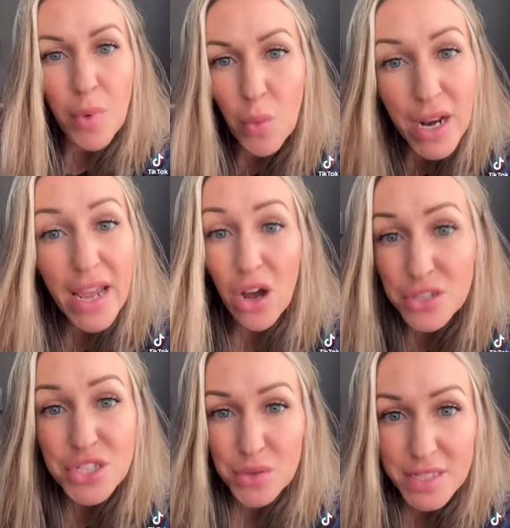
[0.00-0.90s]
But what I
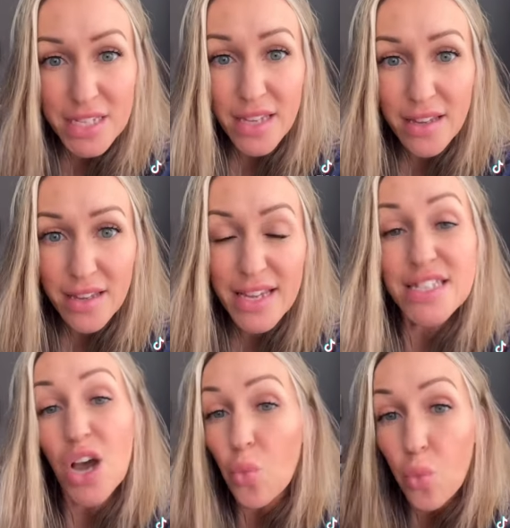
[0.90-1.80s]
also see
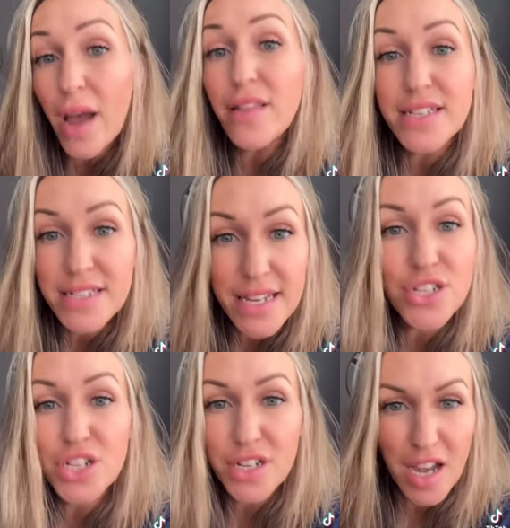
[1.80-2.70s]
is a
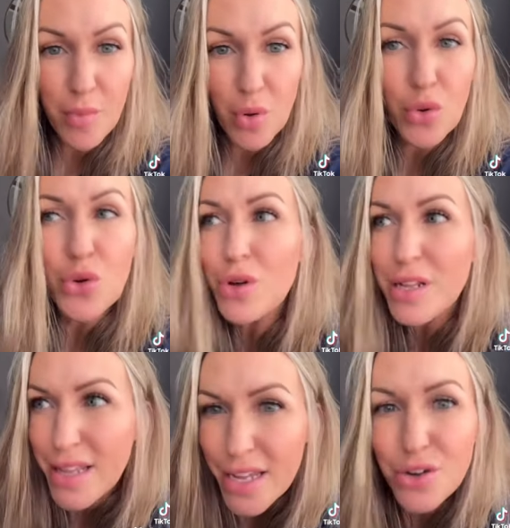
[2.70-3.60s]
well-intentioned couple who
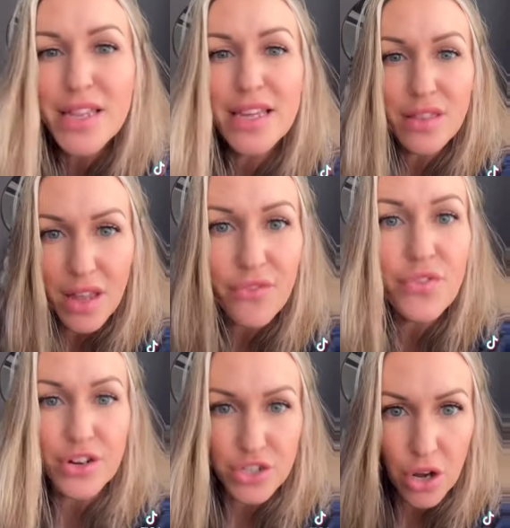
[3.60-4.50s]
clearly
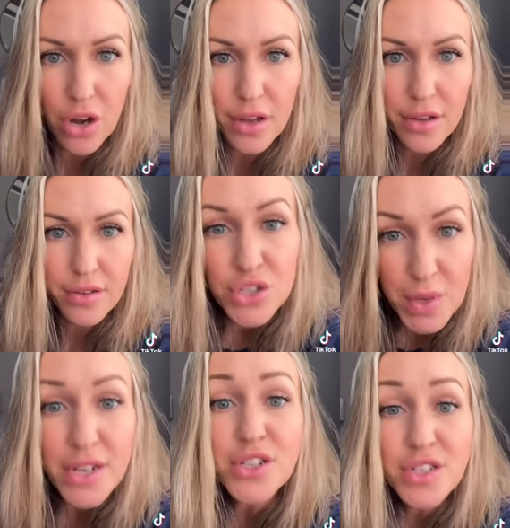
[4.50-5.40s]
love their dog. So
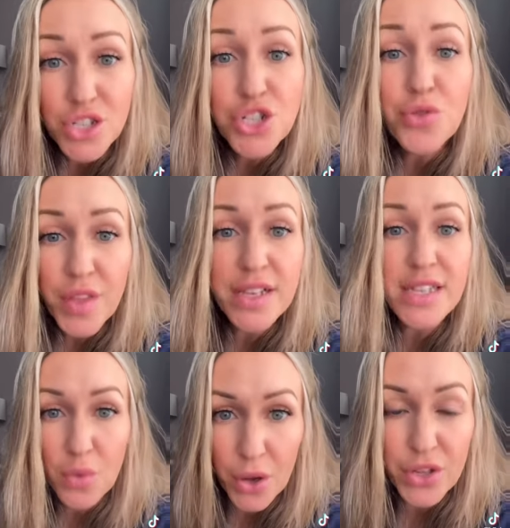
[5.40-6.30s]
here's the two
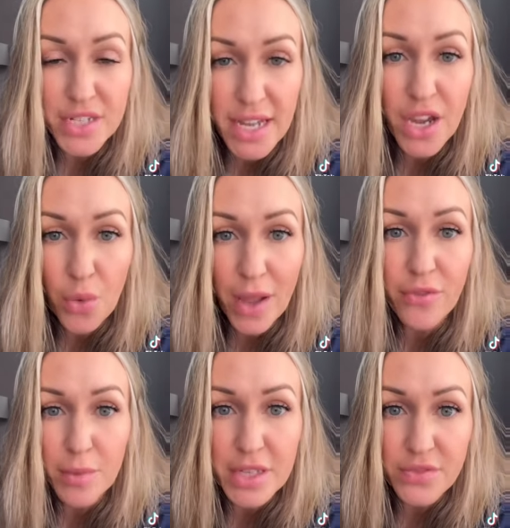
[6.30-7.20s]
things I want you to take away
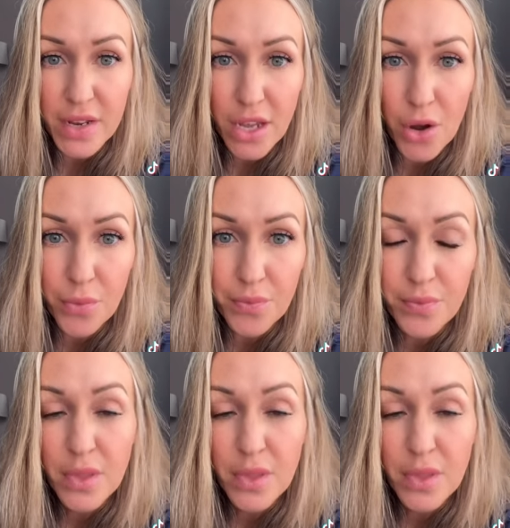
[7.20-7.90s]
from this video.